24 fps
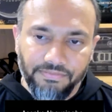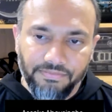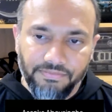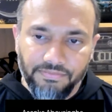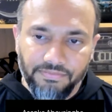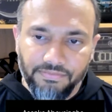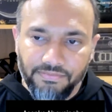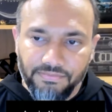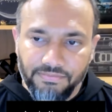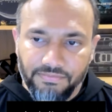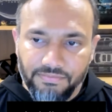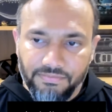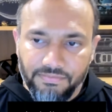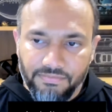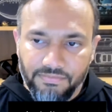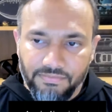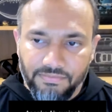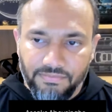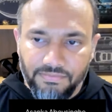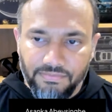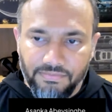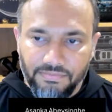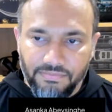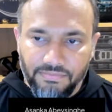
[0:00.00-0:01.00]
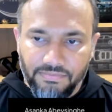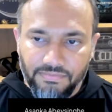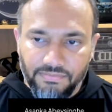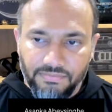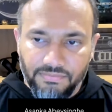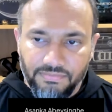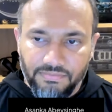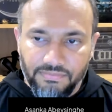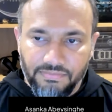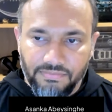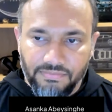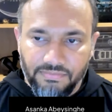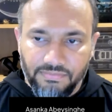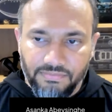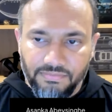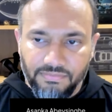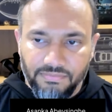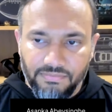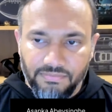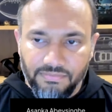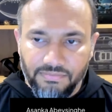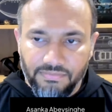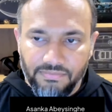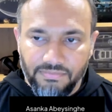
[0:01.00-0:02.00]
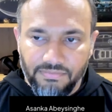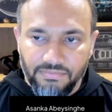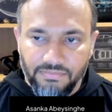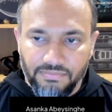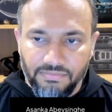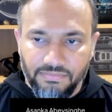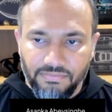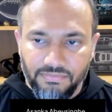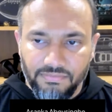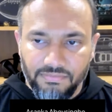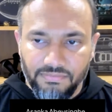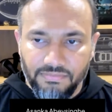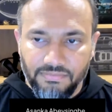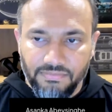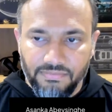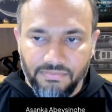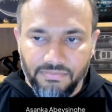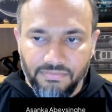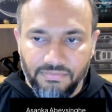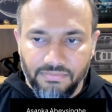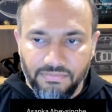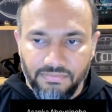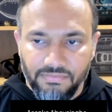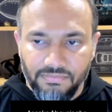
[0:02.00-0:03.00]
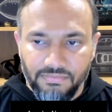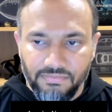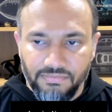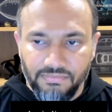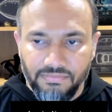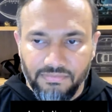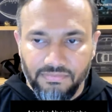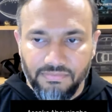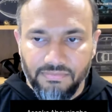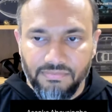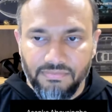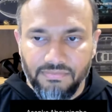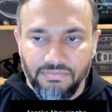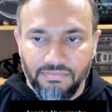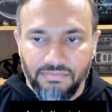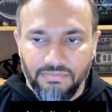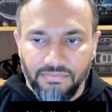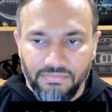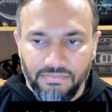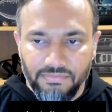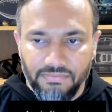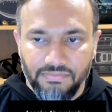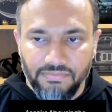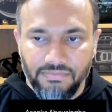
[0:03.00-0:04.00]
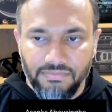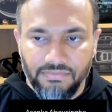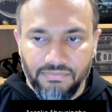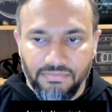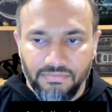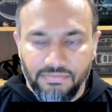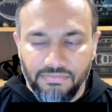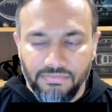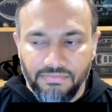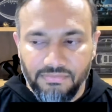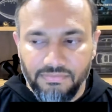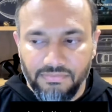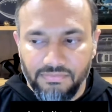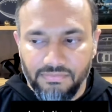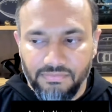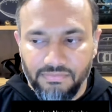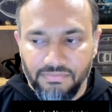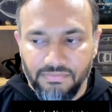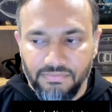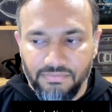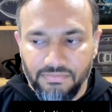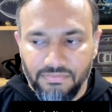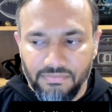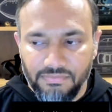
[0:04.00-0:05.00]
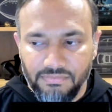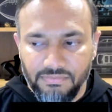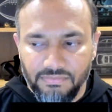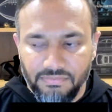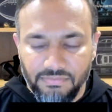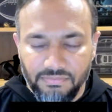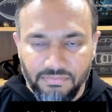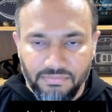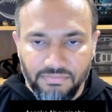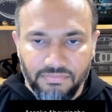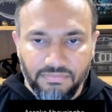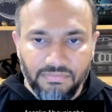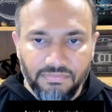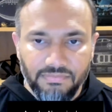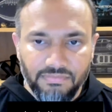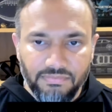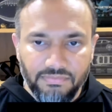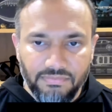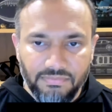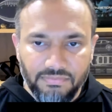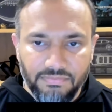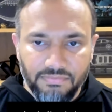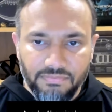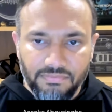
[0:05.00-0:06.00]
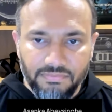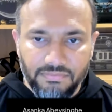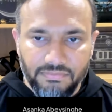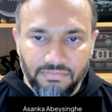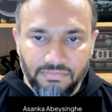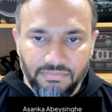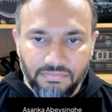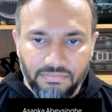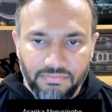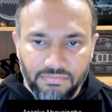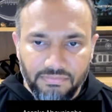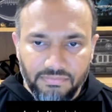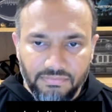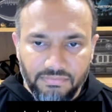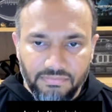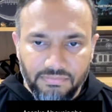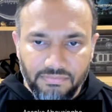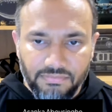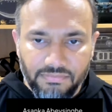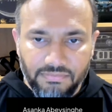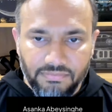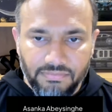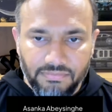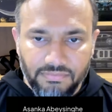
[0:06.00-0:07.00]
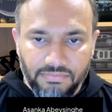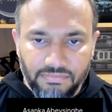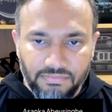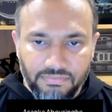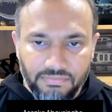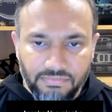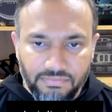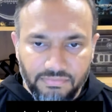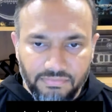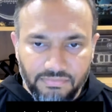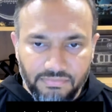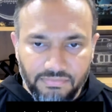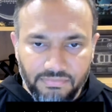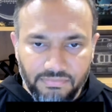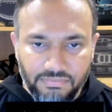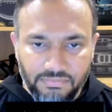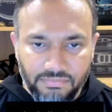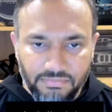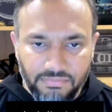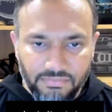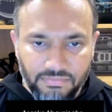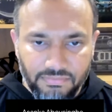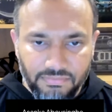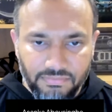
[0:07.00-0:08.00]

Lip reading: This person isn't speaking.